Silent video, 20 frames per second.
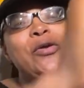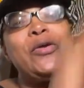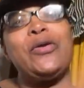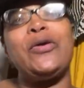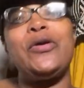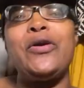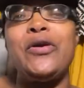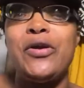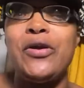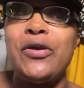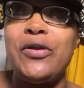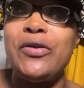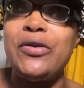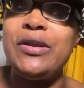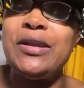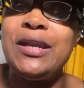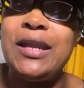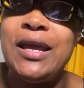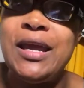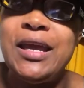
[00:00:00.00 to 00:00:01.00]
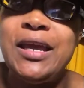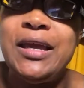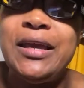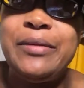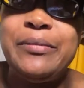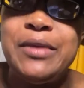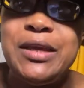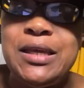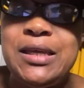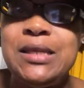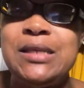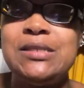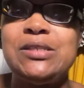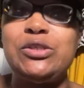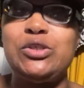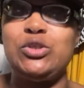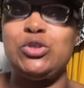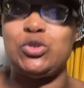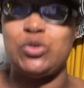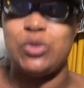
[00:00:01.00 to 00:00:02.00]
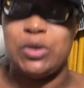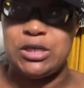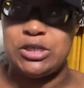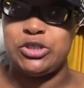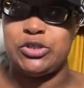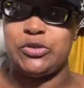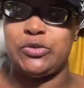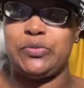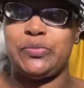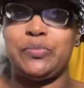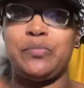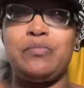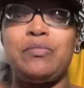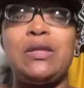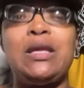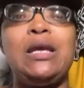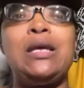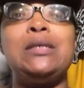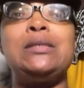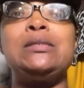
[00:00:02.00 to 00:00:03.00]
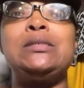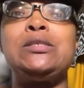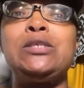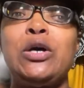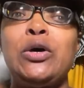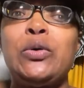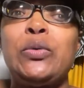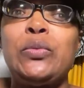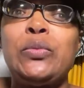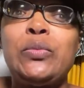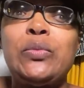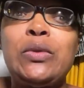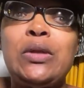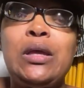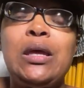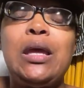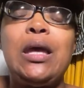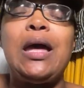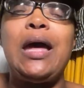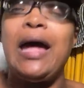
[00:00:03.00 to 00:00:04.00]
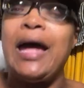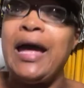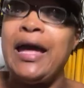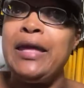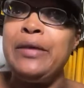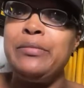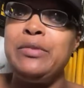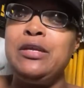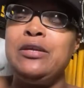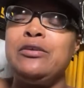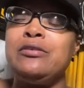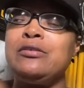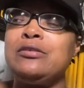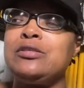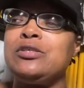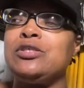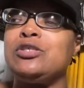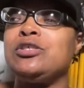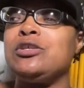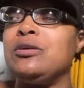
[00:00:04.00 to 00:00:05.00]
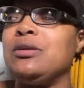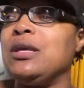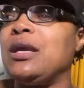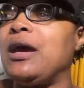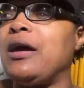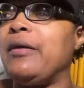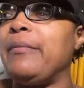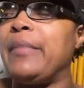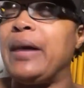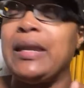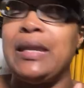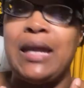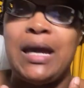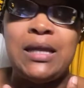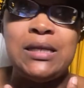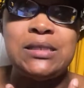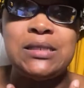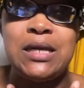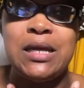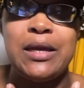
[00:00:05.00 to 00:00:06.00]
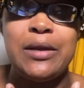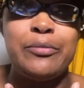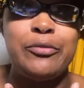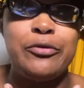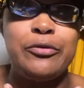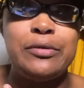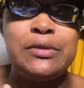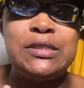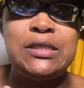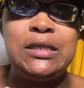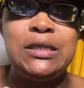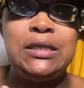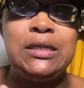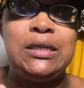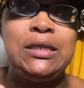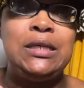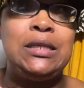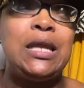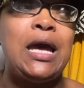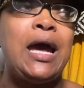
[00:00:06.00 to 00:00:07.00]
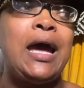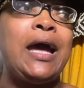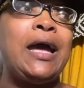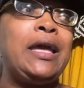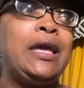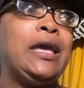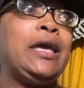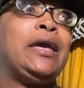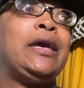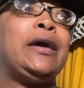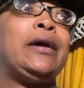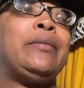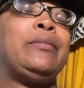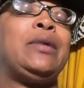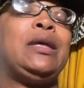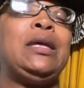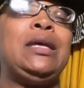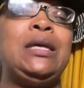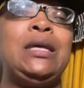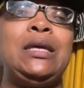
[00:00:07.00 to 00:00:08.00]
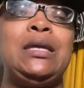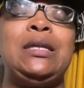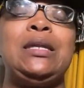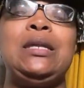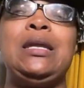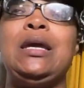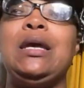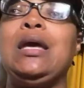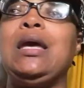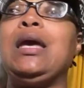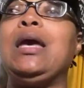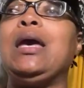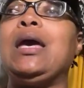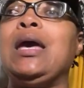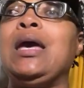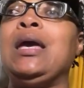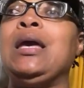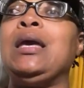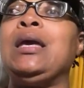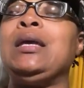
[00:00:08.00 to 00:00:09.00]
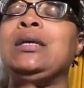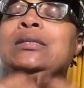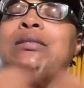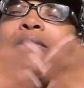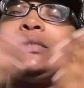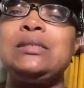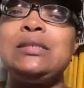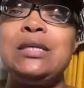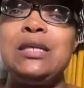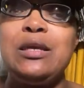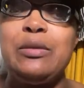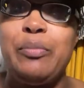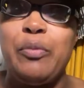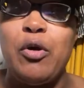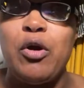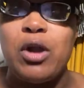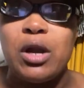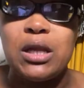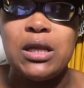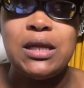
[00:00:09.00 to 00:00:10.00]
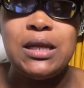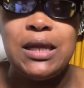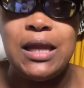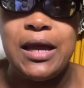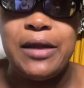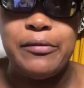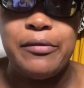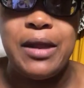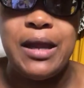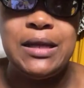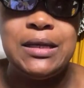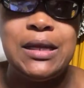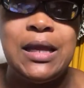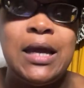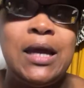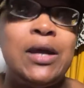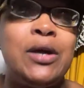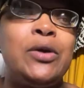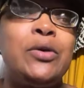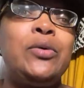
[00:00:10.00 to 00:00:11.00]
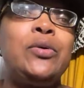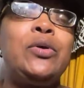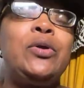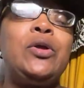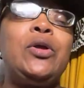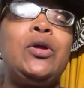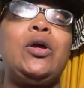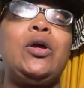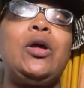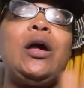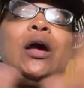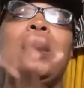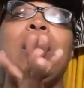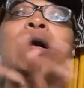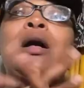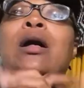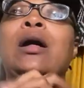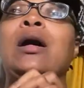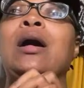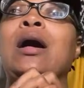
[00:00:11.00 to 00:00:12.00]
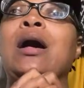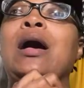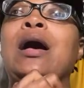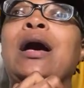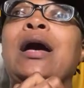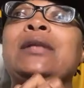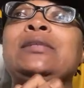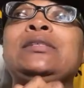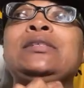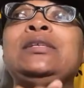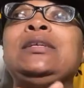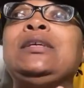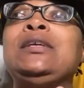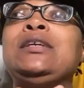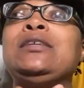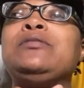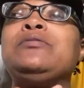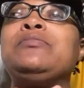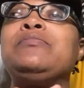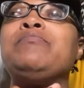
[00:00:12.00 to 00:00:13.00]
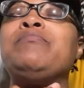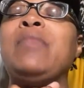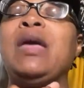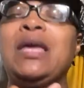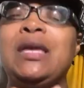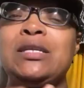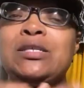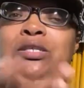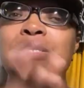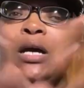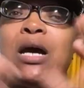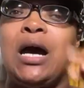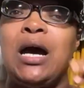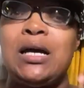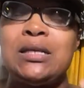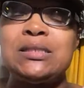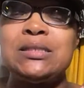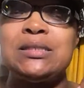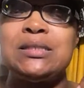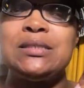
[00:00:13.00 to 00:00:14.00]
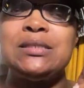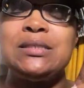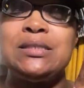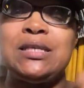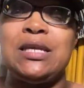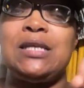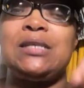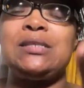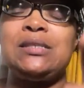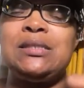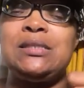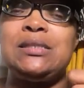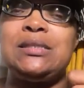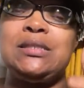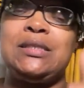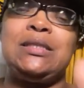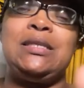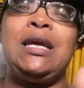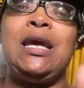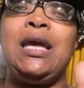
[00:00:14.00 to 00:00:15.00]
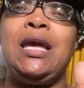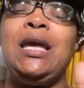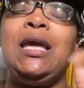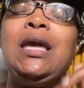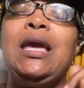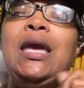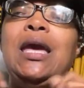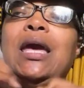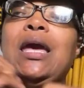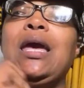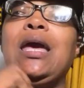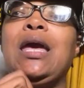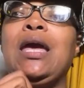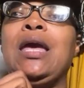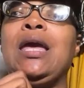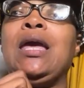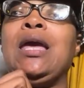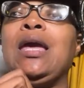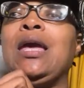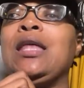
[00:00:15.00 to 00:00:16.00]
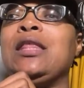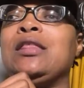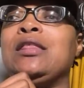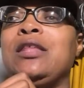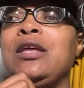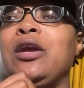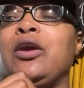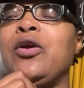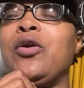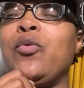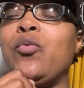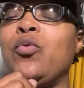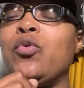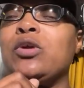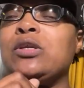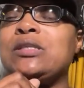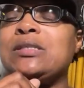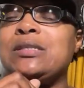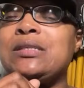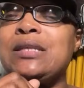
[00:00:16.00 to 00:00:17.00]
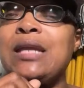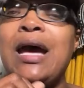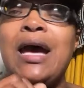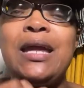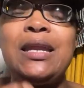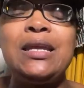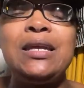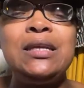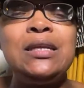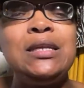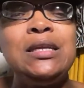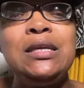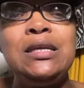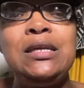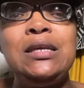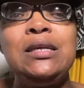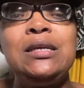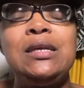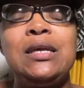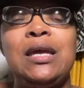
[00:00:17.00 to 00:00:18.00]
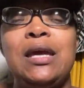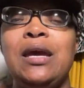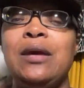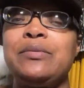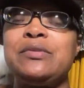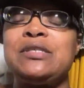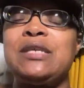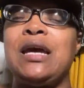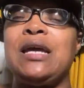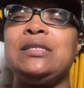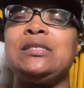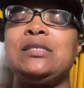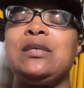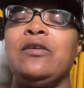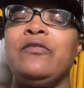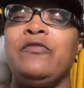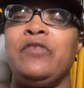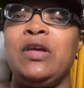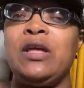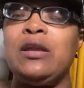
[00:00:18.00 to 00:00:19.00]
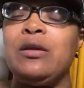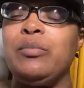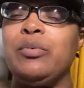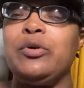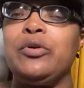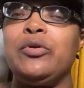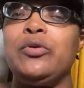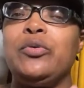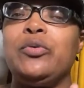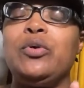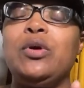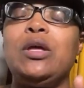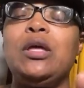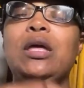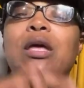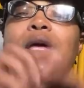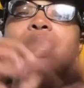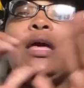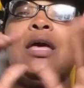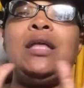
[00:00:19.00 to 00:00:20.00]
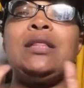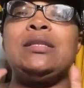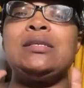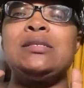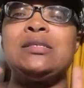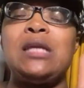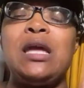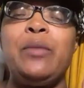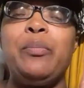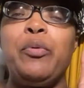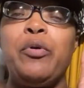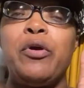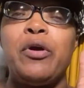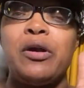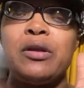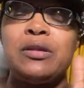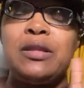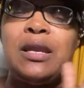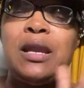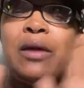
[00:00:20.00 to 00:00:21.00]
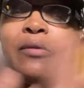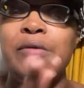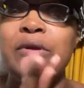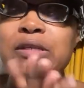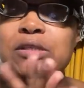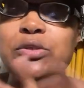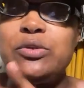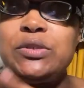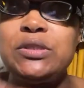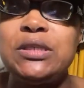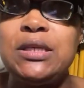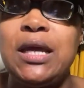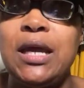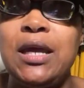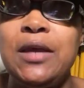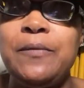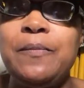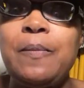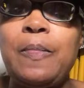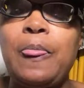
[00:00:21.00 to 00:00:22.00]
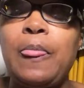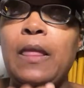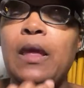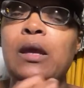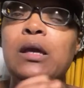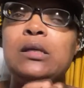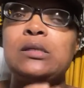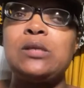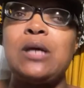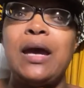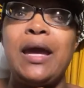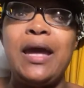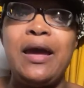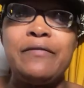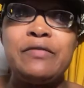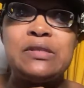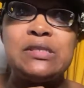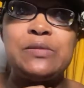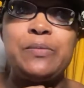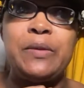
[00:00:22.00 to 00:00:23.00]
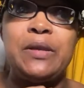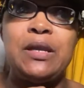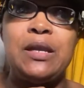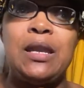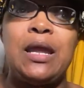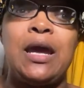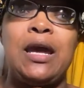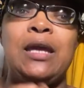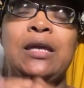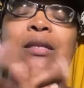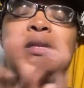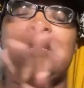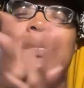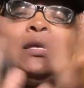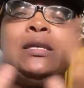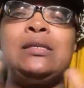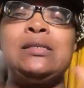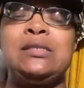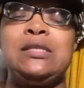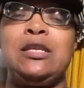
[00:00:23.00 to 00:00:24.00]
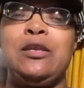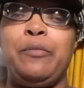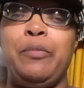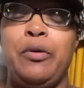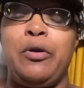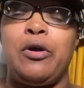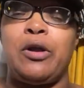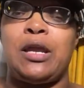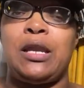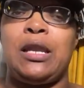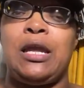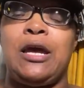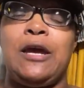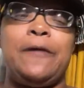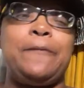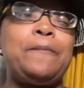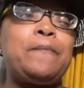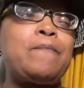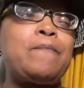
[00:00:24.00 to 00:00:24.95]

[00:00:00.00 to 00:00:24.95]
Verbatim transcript: Her name is Treasure. So I am here to show y'all my nighttime routine. I am in a city parking lot right now. Uh, I did make it to Austin, Texas today. And there was not any campsites available at the state park that I went to today, so I have to spend the night in a city parking lot.